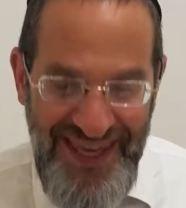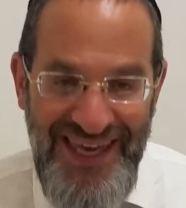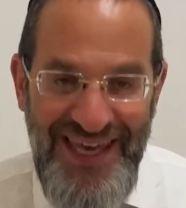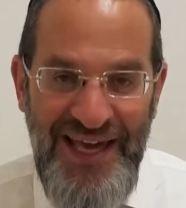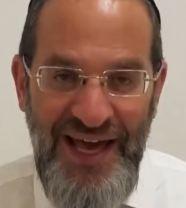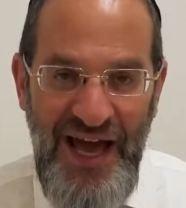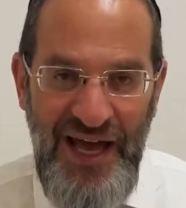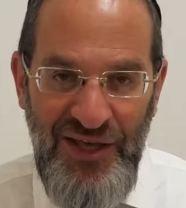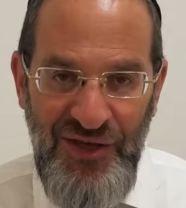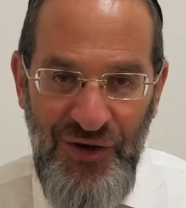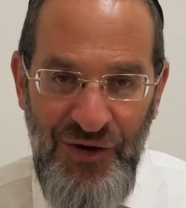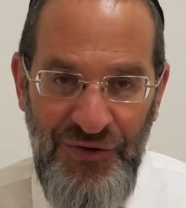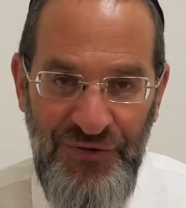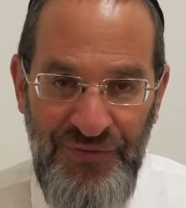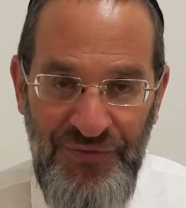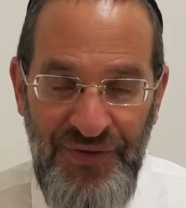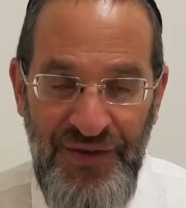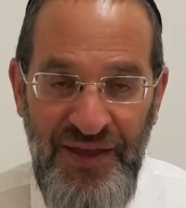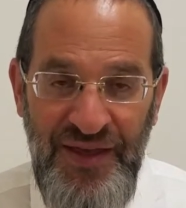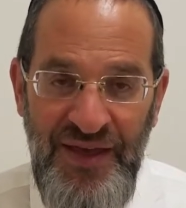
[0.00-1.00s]

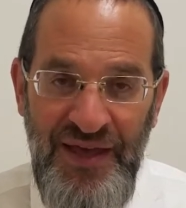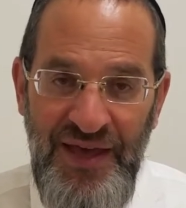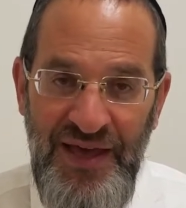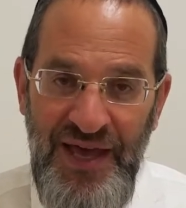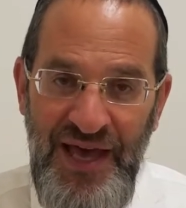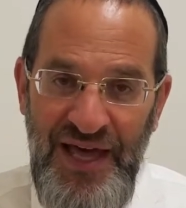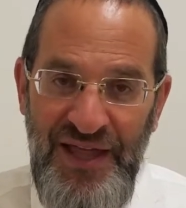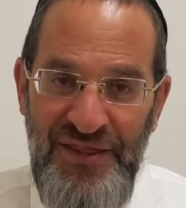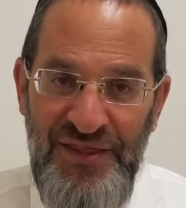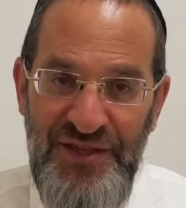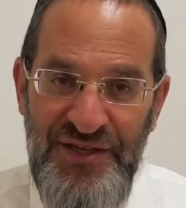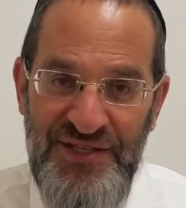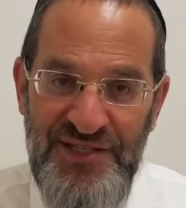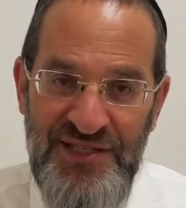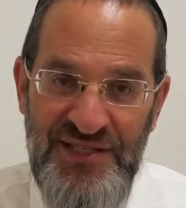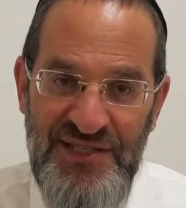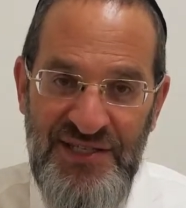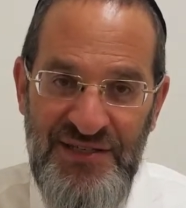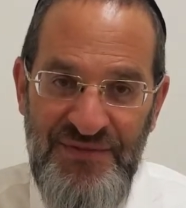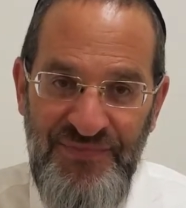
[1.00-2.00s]
kikayon. And
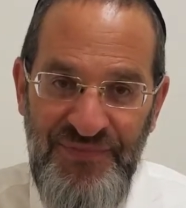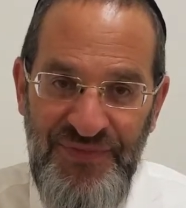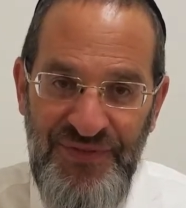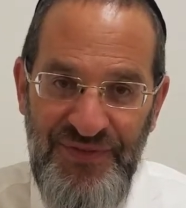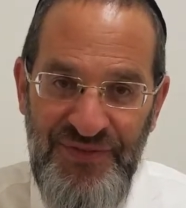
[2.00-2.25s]
this